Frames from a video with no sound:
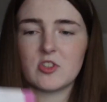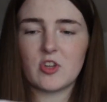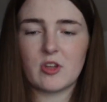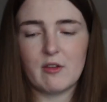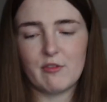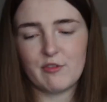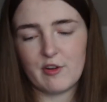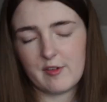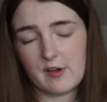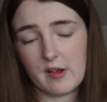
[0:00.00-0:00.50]

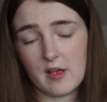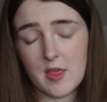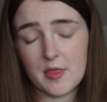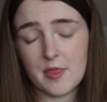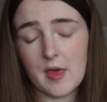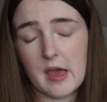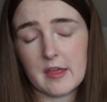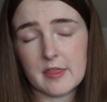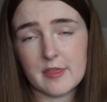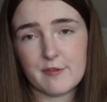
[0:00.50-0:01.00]

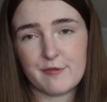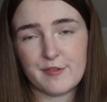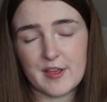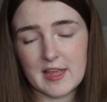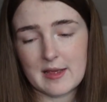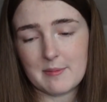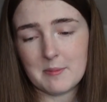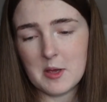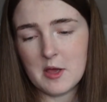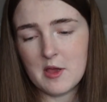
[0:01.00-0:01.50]
and the
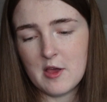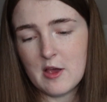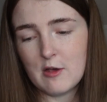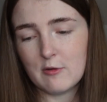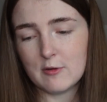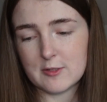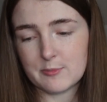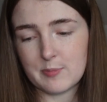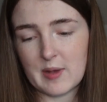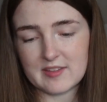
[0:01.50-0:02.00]
theme
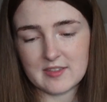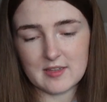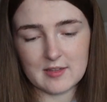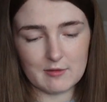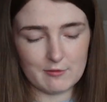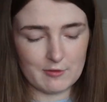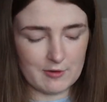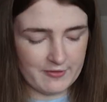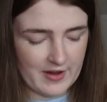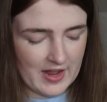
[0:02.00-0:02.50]
was Better
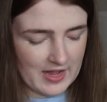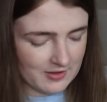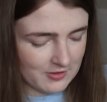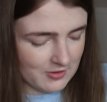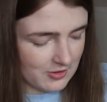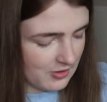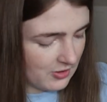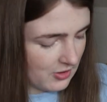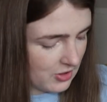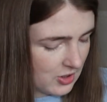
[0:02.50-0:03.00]
Than
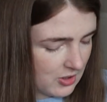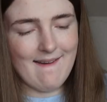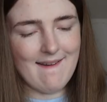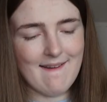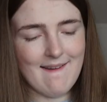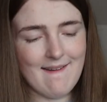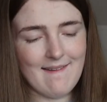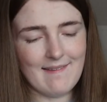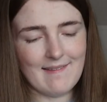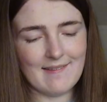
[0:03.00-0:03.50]
Revenge.
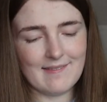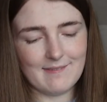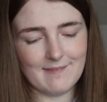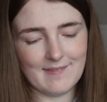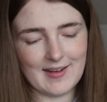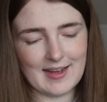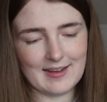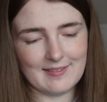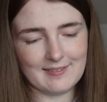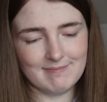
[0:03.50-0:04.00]

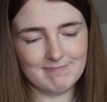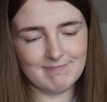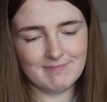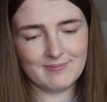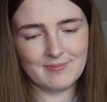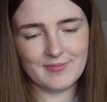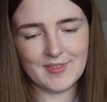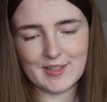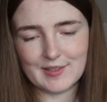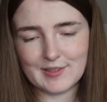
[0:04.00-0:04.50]
Wow,
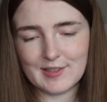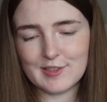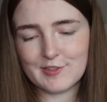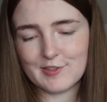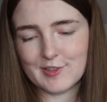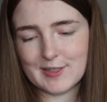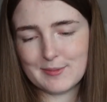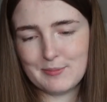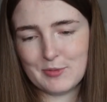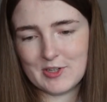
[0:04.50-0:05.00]
this is
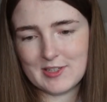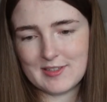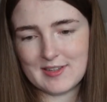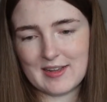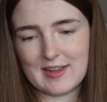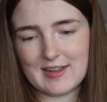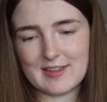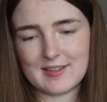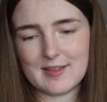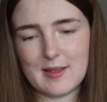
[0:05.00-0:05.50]
really
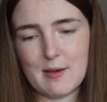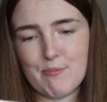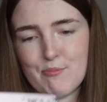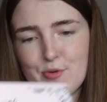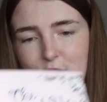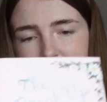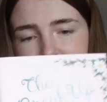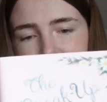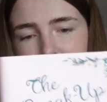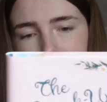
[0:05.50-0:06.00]
pretty. It's the
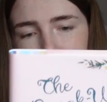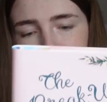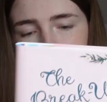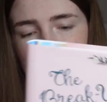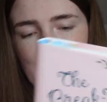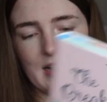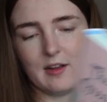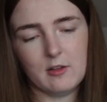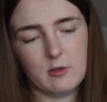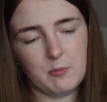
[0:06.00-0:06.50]
Breakup
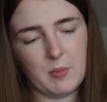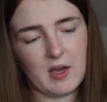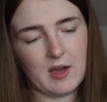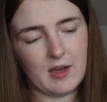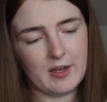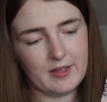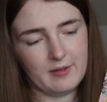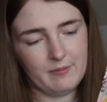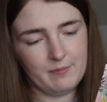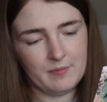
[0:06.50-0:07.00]
Pact
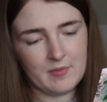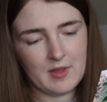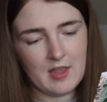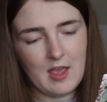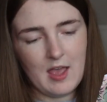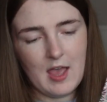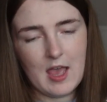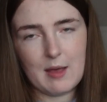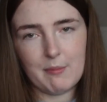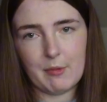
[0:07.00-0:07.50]
by
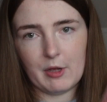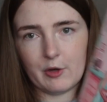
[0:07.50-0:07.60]
Emma